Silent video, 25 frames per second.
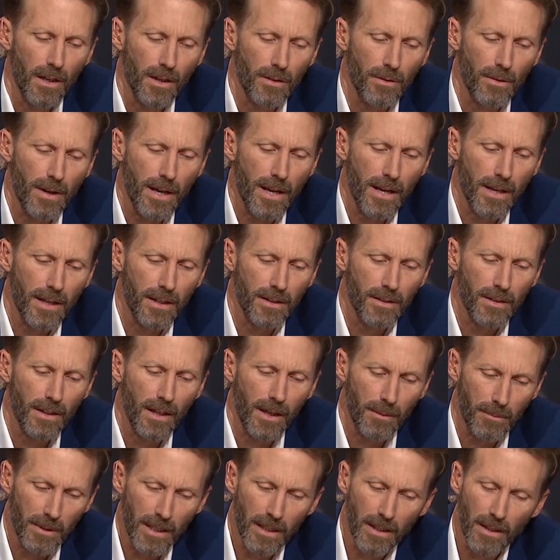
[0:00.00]
around,
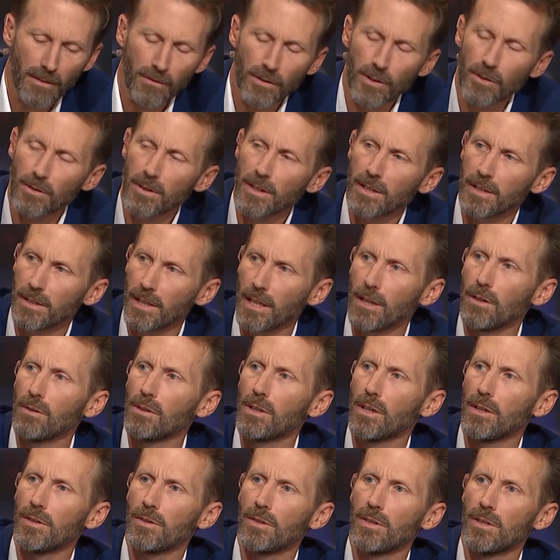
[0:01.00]
I mean, if you're in
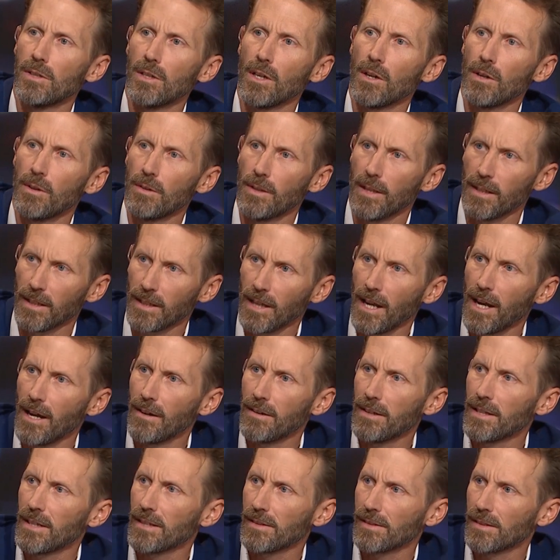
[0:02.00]
telcos, you know that
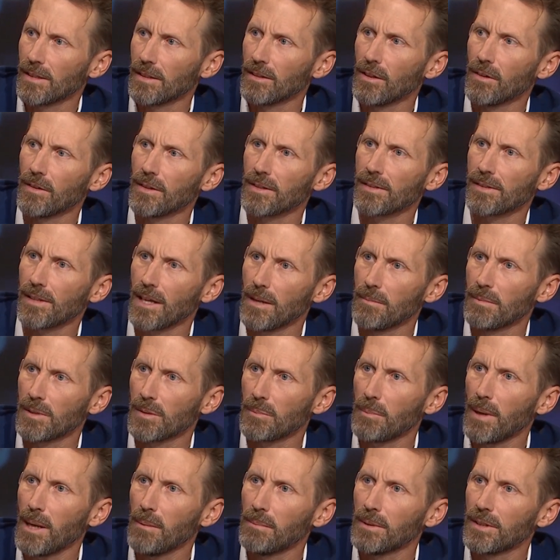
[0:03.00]
carriers are not the same as
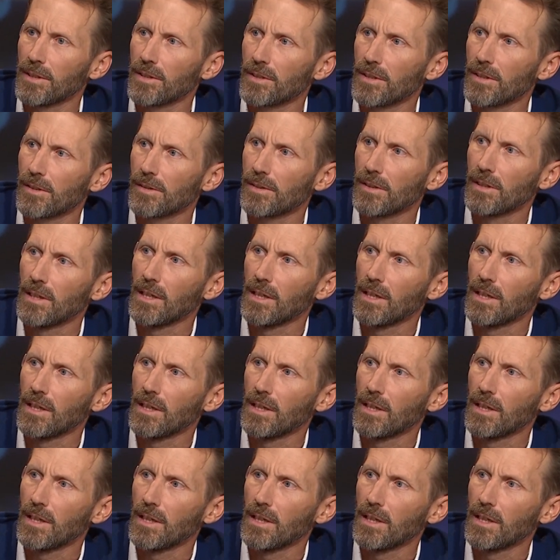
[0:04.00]
publishers,